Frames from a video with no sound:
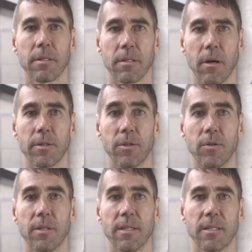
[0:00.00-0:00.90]
starts
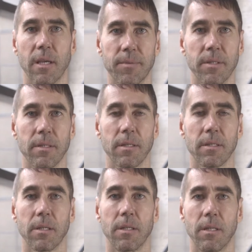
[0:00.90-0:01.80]
using substances
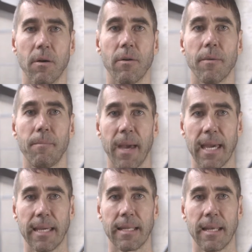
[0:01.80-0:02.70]
to dull the
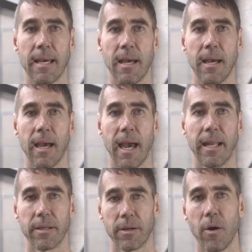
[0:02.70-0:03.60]
pain
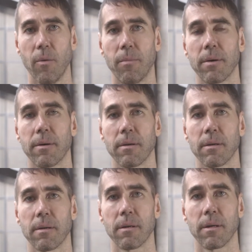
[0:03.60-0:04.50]
and to cope.
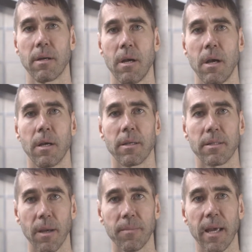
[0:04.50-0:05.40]

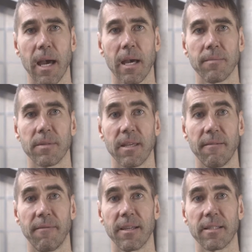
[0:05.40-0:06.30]
Sometimes the
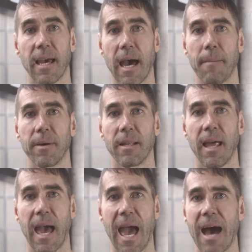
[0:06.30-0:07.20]
events happen
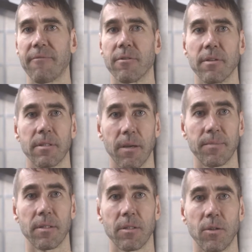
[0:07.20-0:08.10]
after the
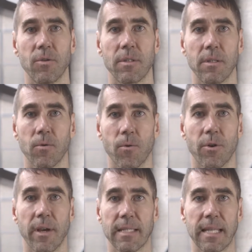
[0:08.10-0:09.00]
substance use
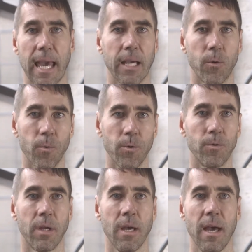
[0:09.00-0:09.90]
disorder has taken
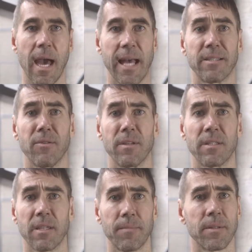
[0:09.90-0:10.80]
root, and so the
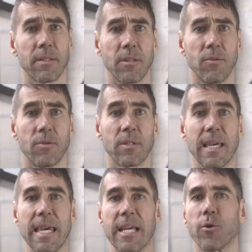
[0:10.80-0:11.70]
substance use
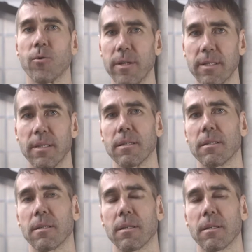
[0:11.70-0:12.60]
increases.